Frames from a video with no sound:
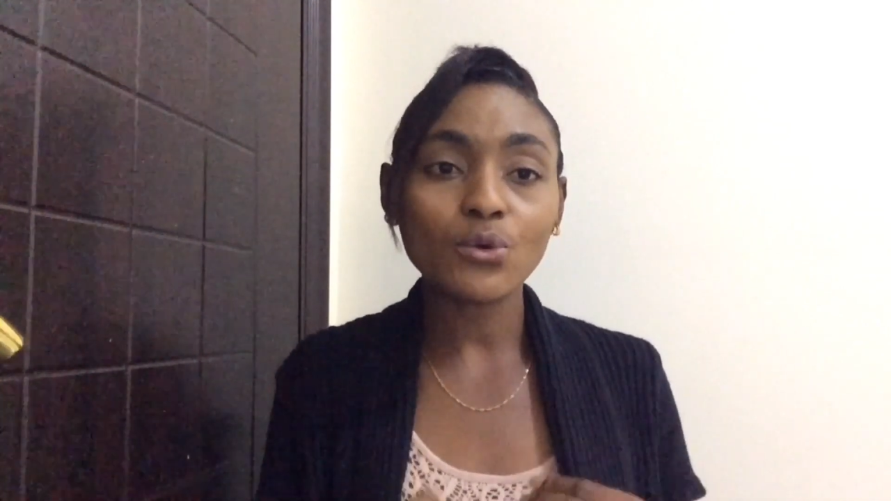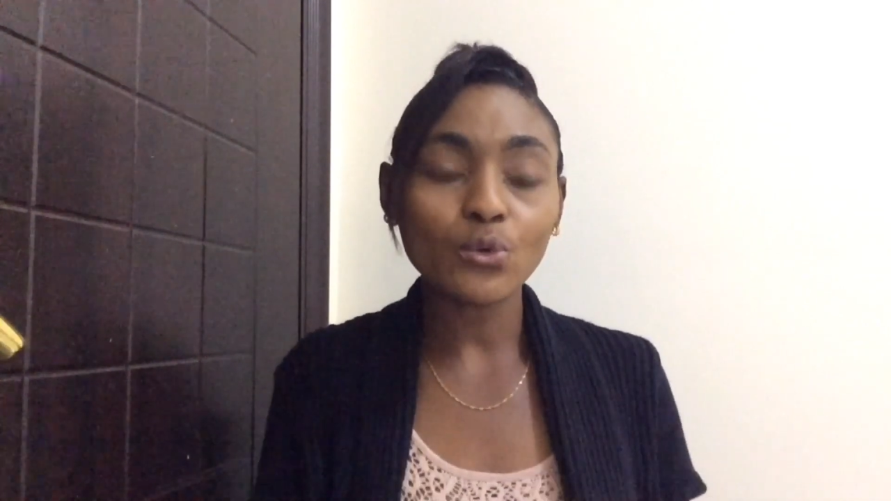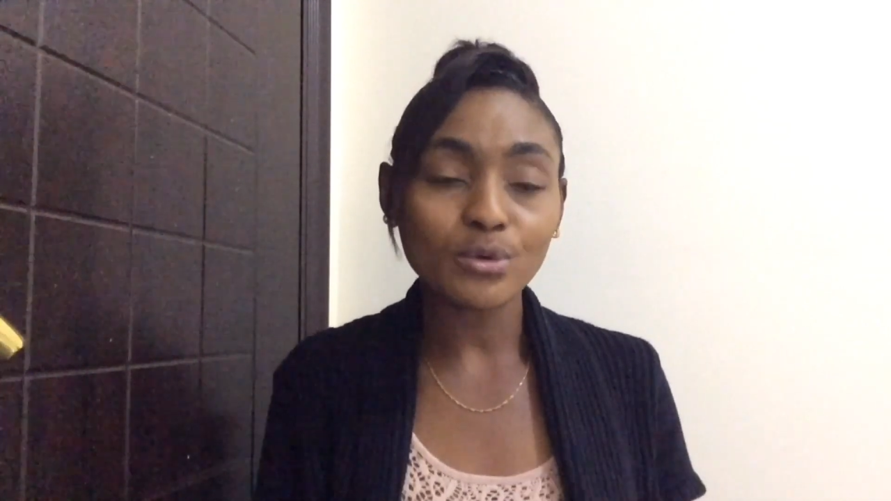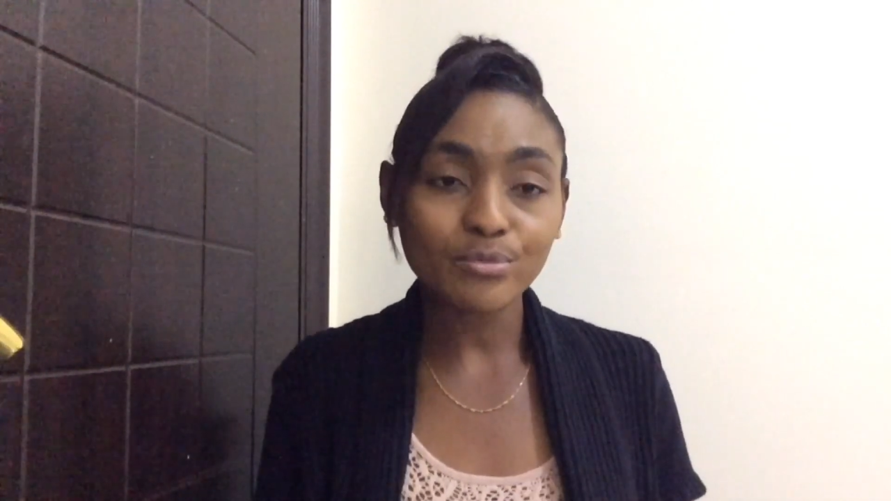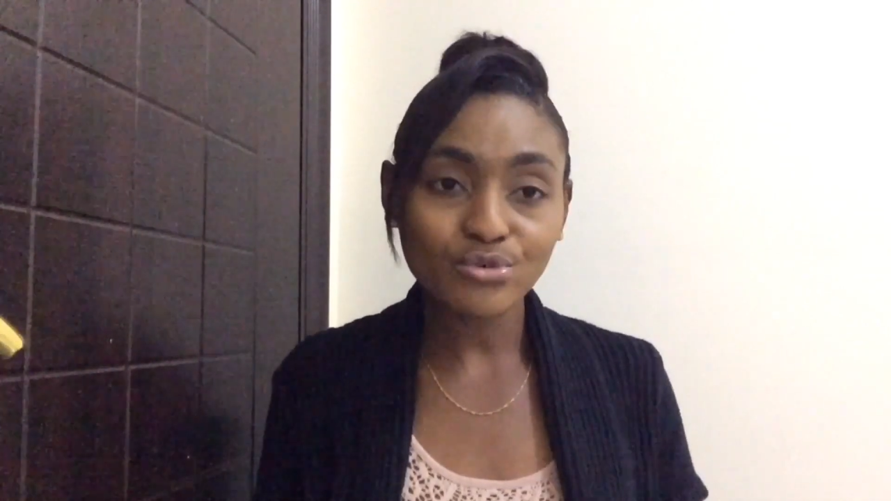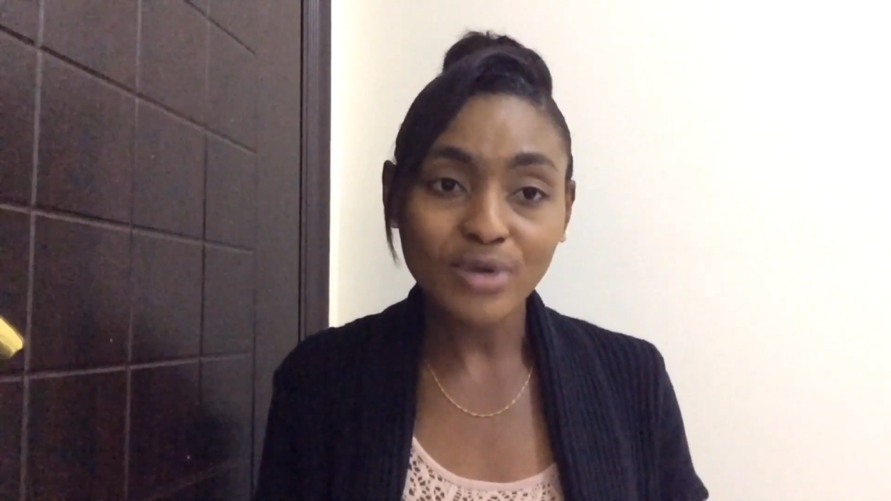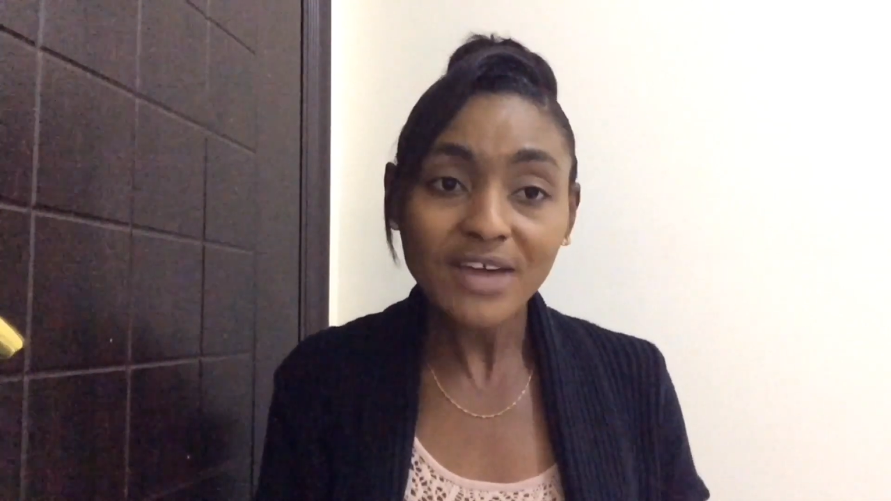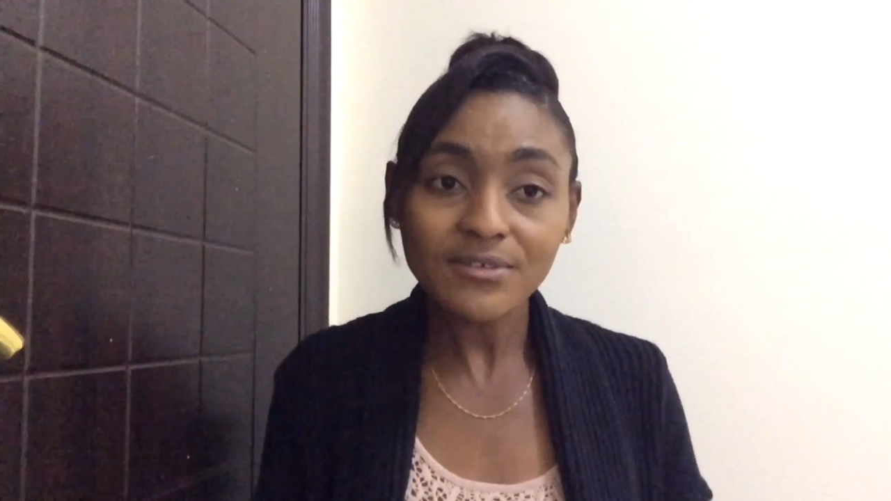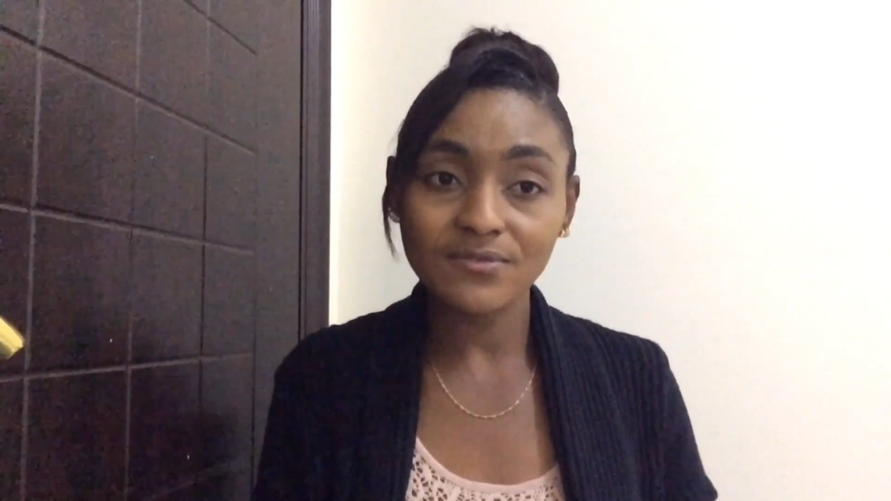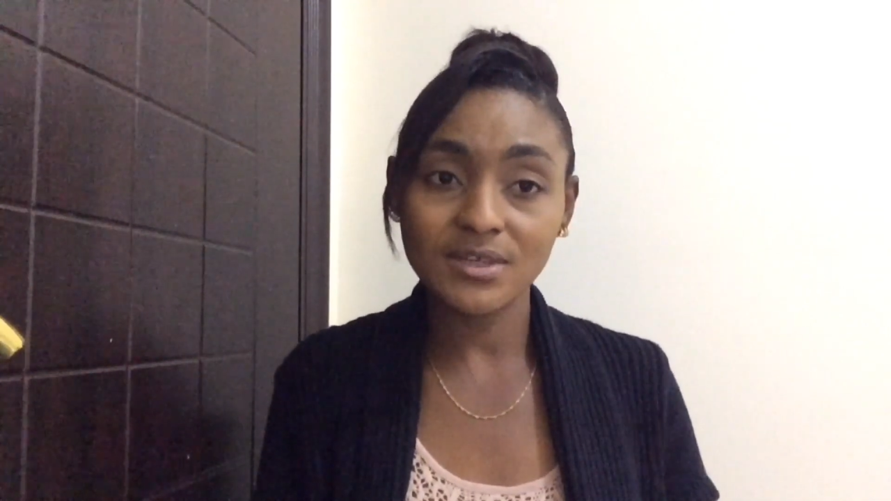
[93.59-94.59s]
own
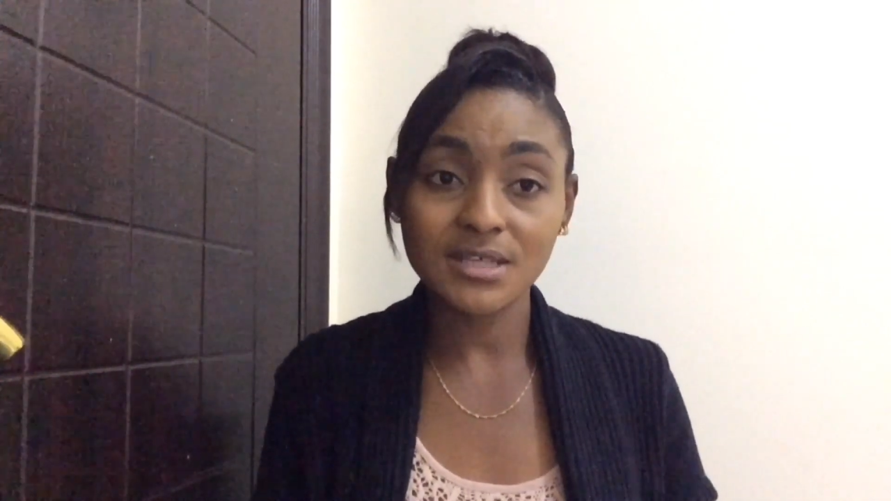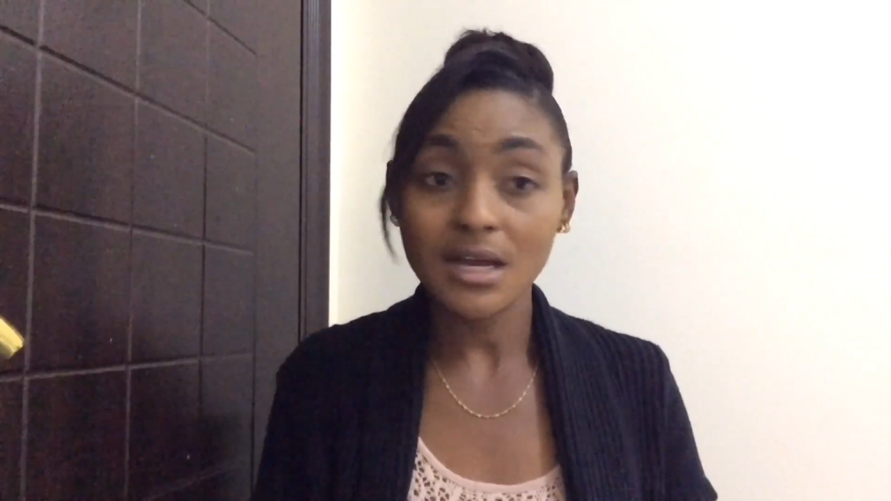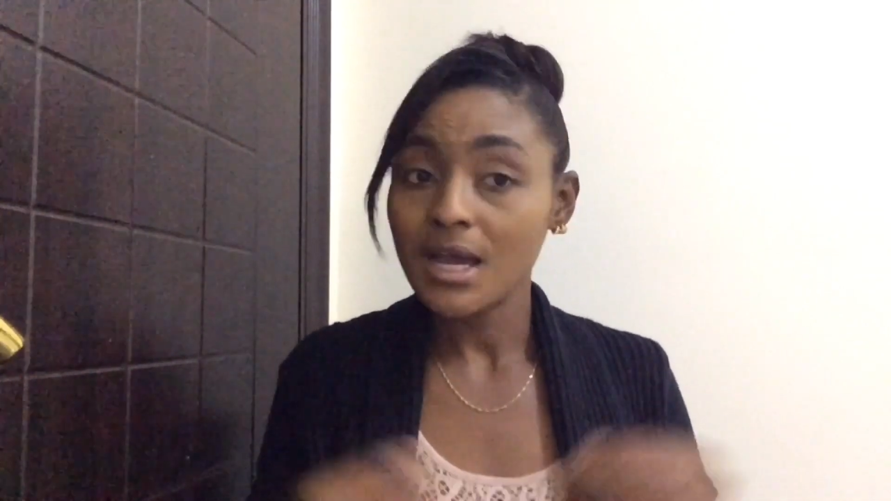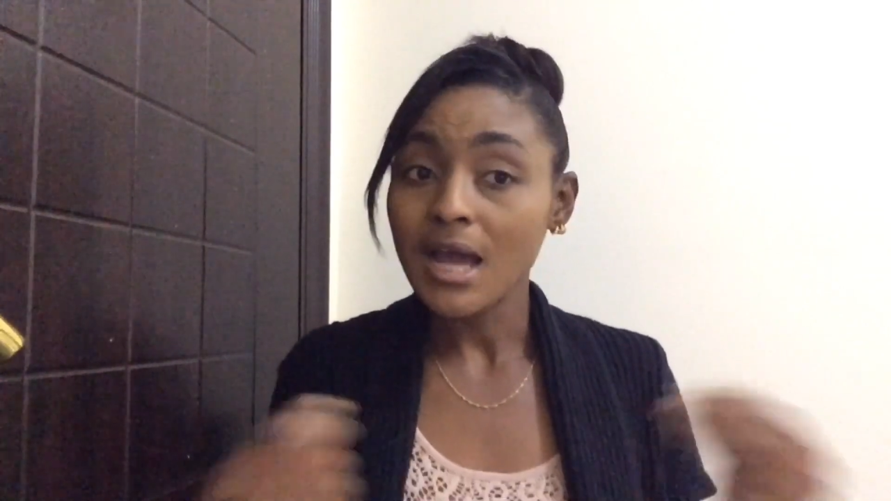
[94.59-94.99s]
private visa.